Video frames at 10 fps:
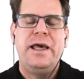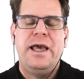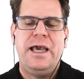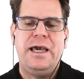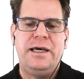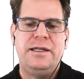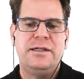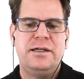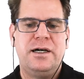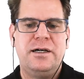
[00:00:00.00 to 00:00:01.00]

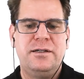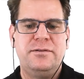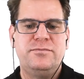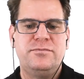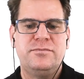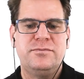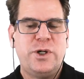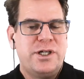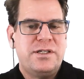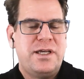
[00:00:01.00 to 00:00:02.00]
And so
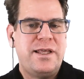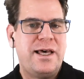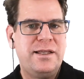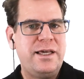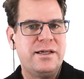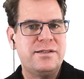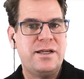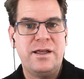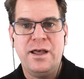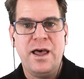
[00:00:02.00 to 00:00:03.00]
I just sent that link. I said,